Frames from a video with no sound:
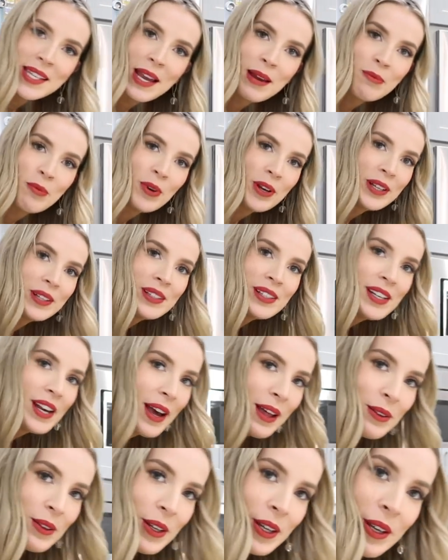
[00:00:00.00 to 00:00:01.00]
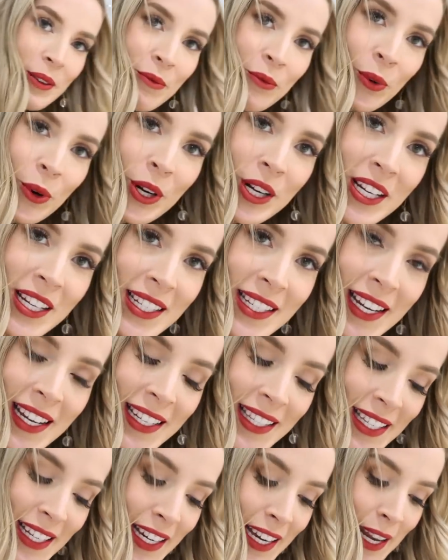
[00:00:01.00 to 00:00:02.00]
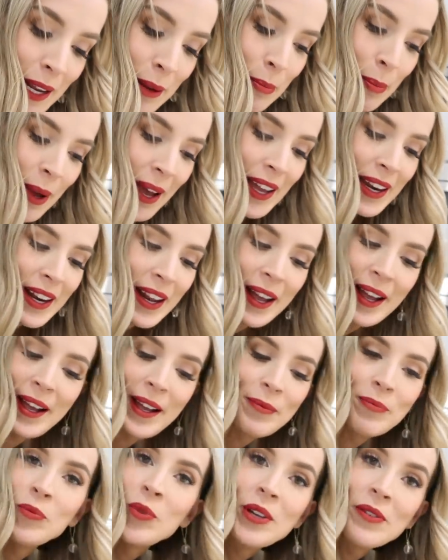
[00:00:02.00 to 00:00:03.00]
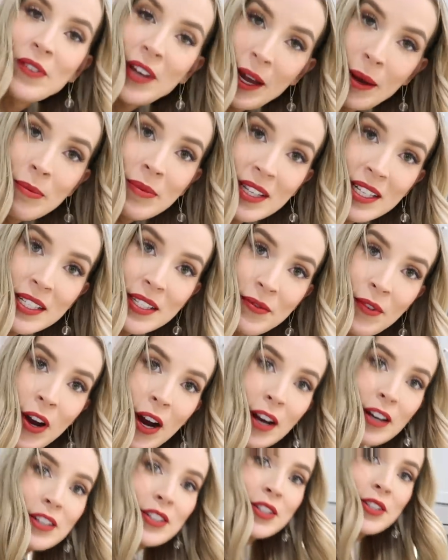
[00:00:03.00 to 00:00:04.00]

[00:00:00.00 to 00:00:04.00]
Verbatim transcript: I'm really not looking forward to tasting it, but uh, we've come this far,